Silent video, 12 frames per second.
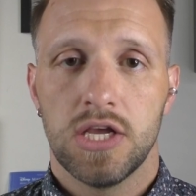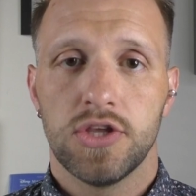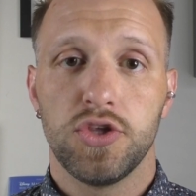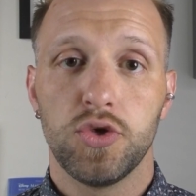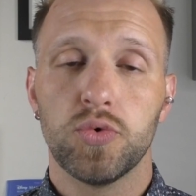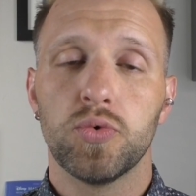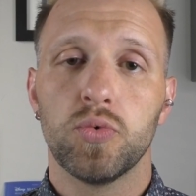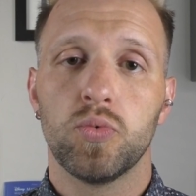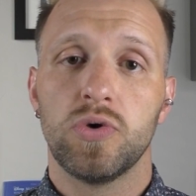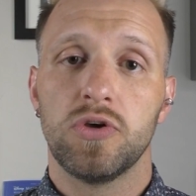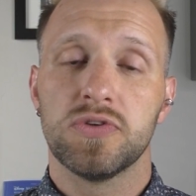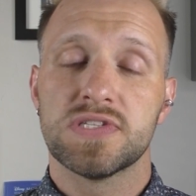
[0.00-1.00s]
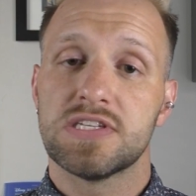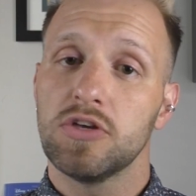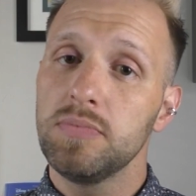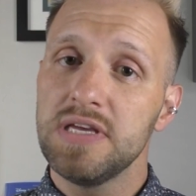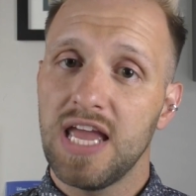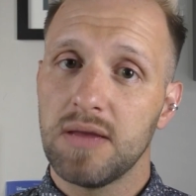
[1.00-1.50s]
You will
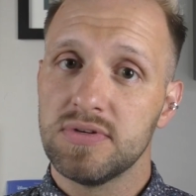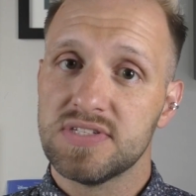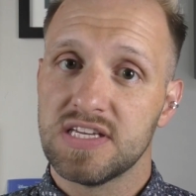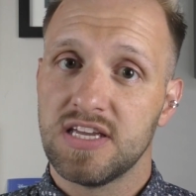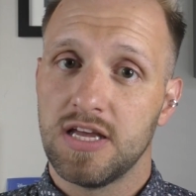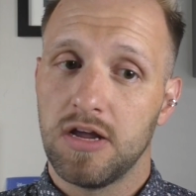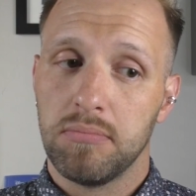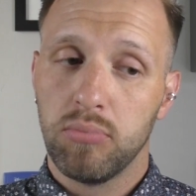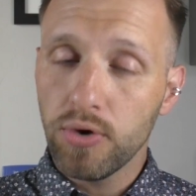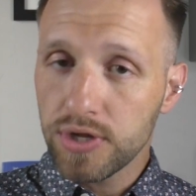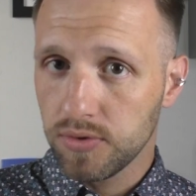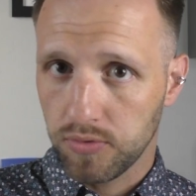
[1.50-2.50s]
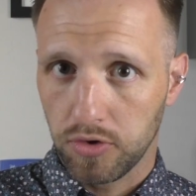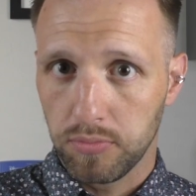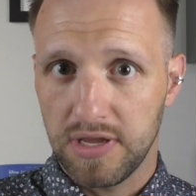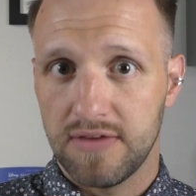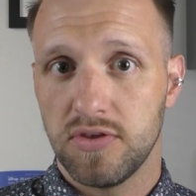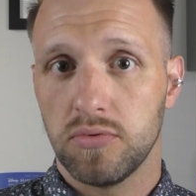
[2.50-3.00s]
still be able to get a boarding
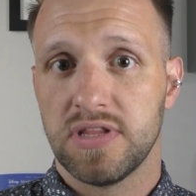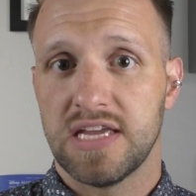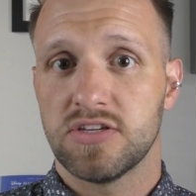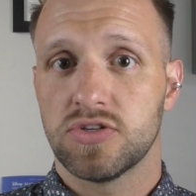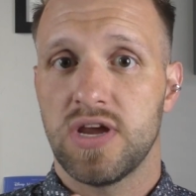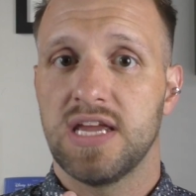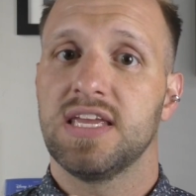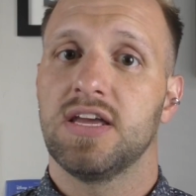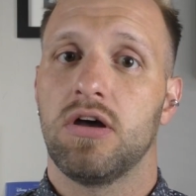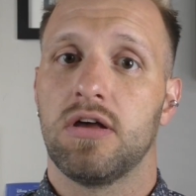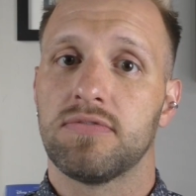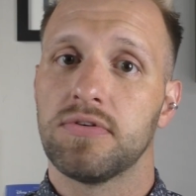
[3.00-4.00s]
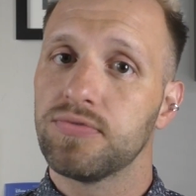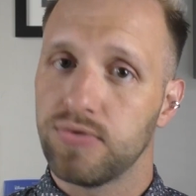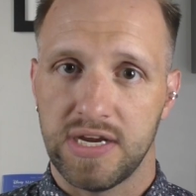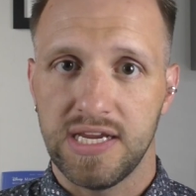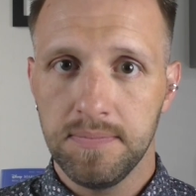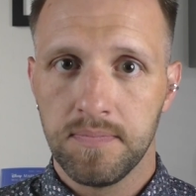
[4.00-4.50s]
group if you would like to try and get on for
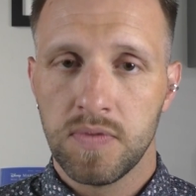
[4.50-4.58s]
free.